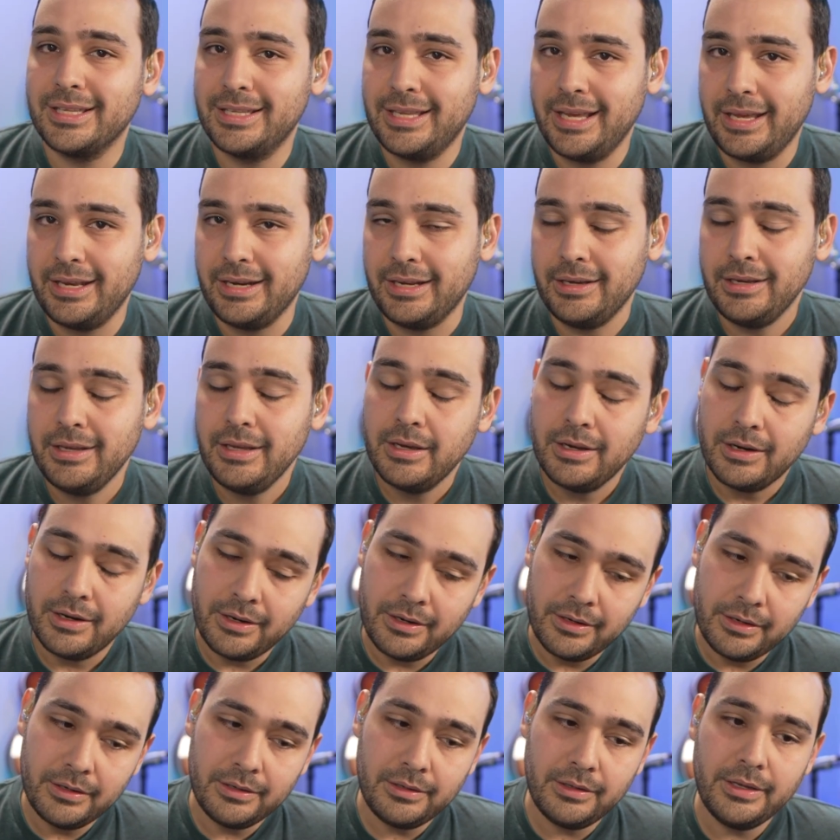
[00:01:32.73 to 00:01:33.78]
Kadena.
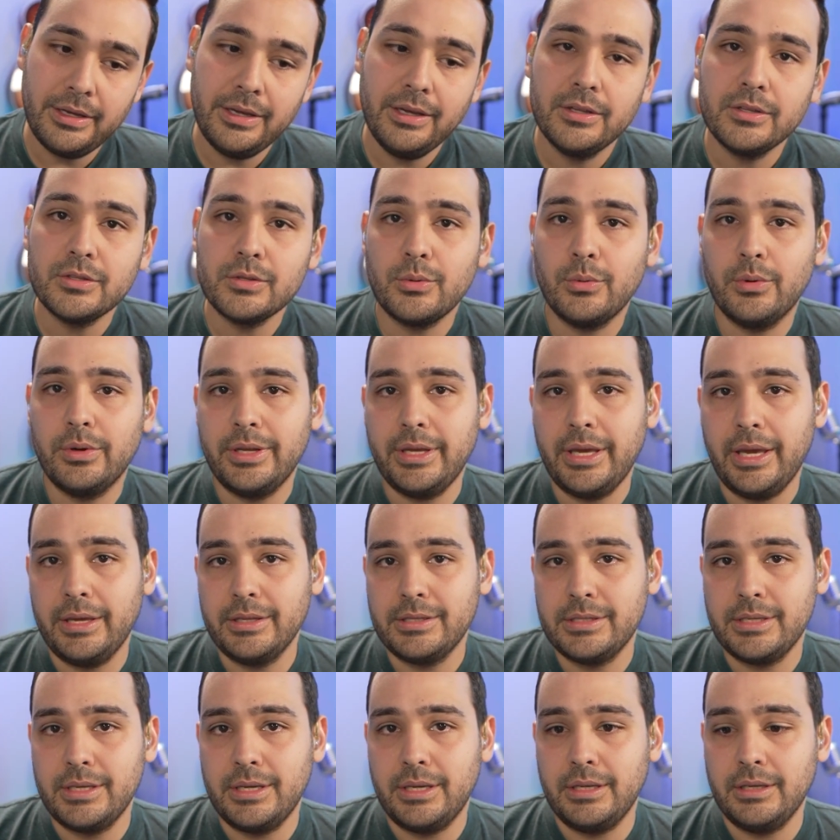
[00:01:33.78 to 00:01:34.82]
Early twenty
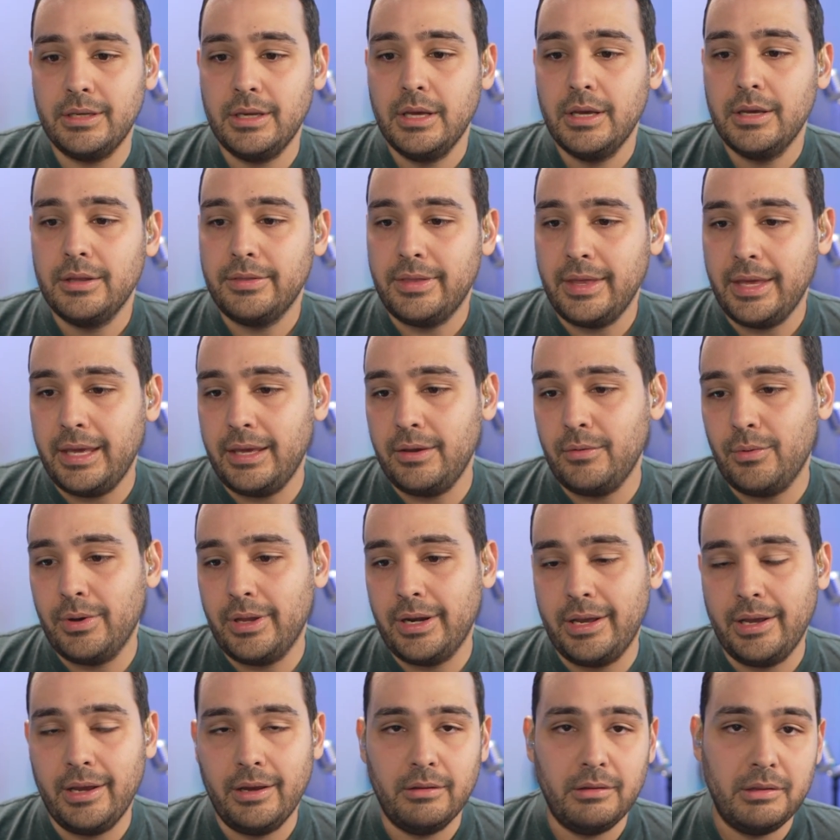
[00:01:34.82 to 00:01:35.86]
eighteen, they
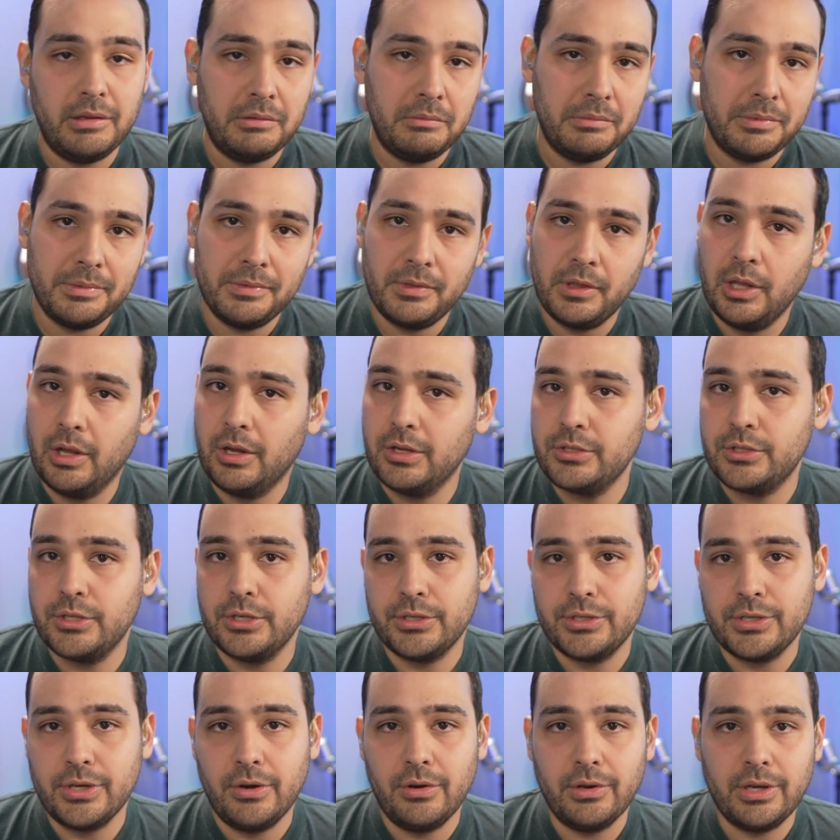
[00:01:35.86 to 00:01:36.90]
went out and launched
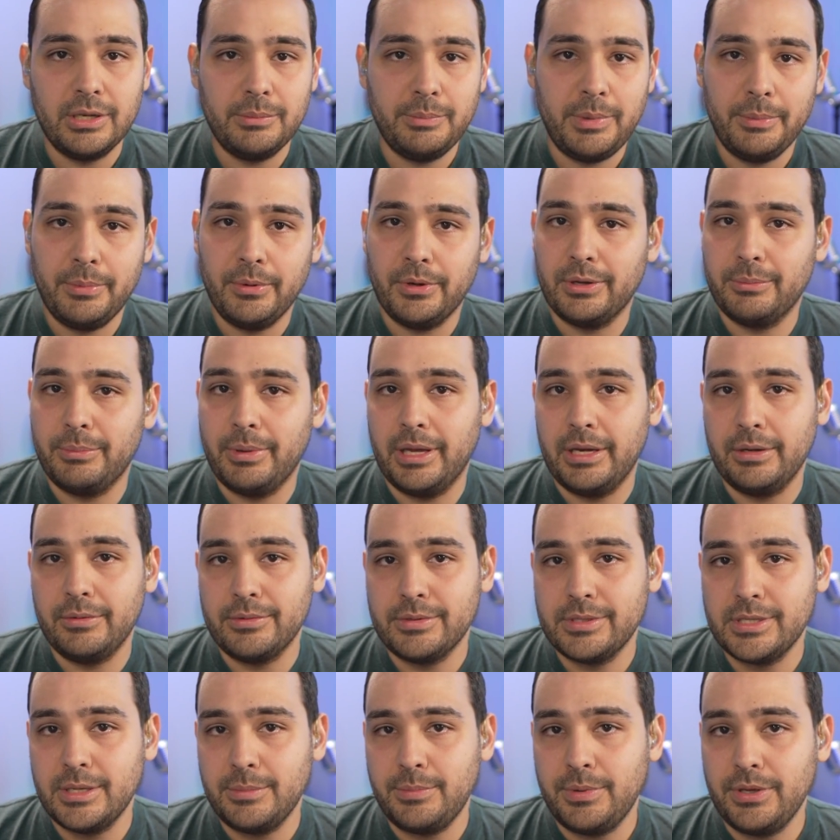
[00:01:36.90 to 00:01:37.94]
their token. People could mine it
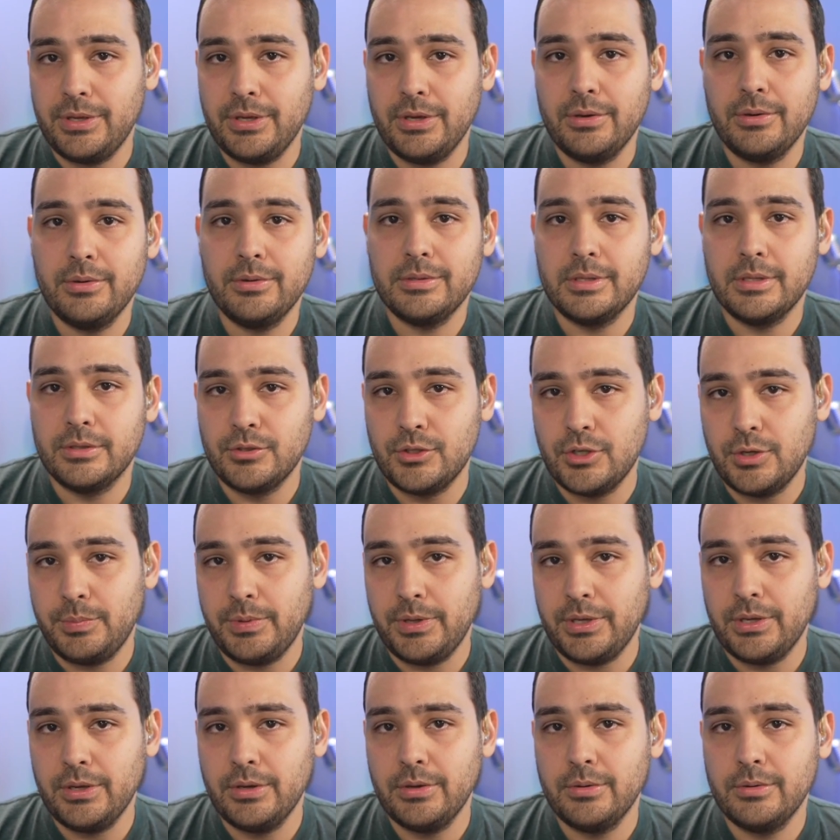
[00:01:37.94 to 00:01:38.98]
with C P Us and G P
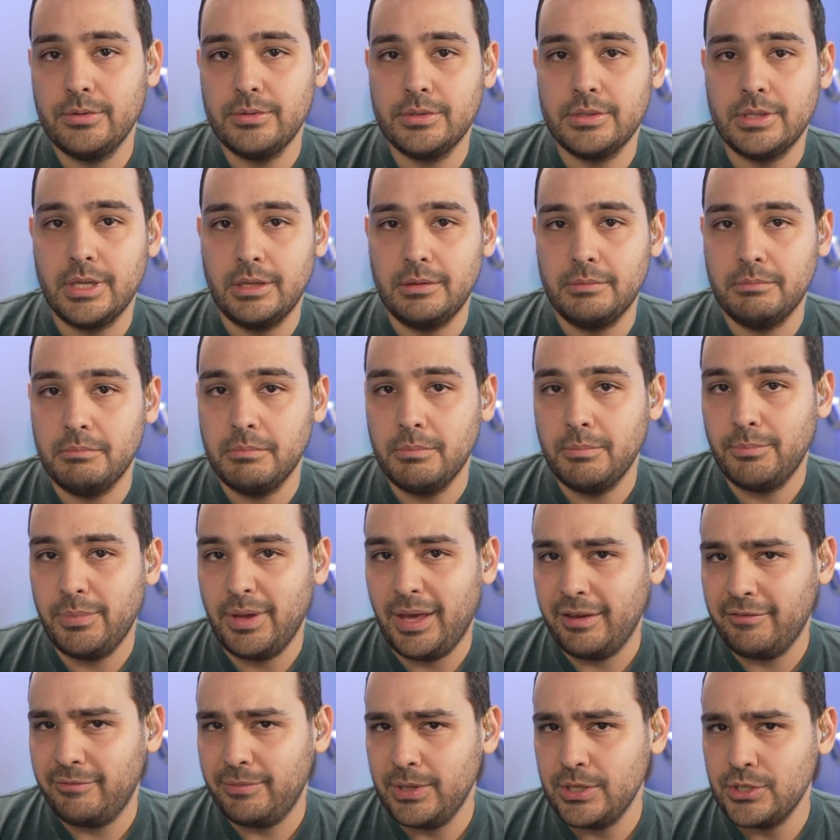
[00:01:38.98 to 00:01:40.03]
Us, then
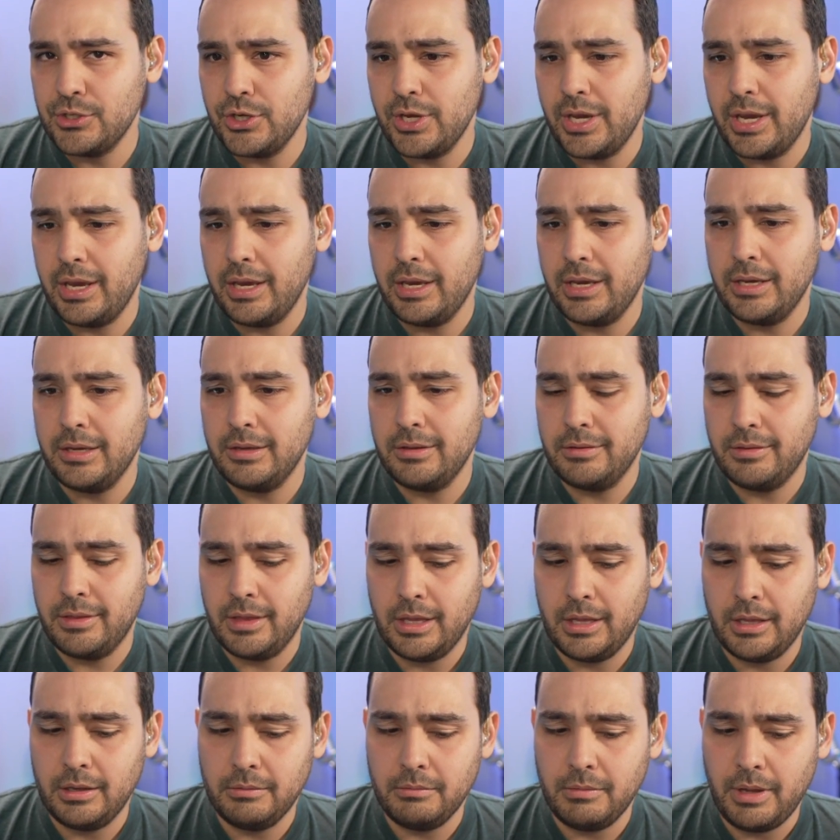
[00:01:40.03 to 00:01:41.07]
F P G A,
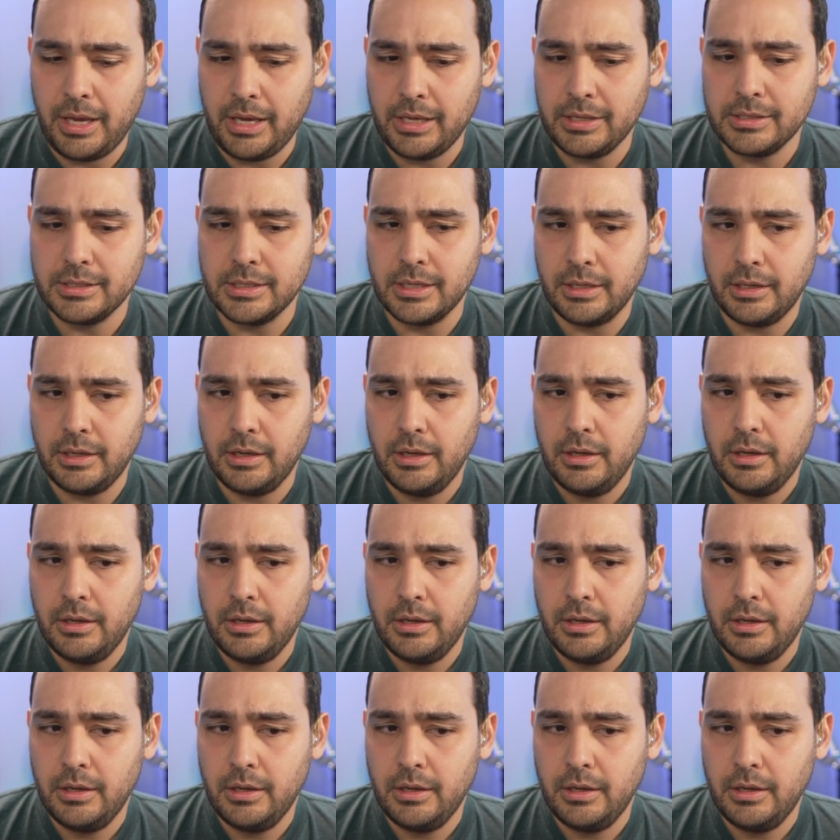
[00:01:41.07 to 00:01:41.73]
then A S I C.